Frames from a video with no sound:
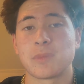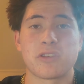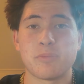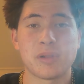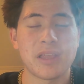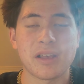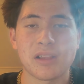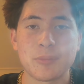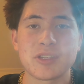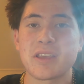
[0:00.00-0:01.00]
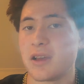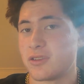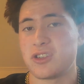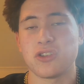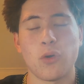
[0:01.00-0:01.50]
He played the clumsy guy
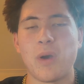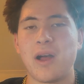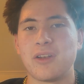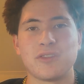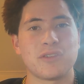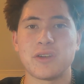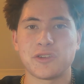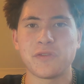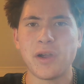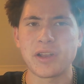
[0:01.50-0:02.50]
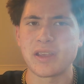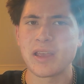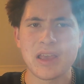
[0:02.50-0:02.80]
so well, and it was funny.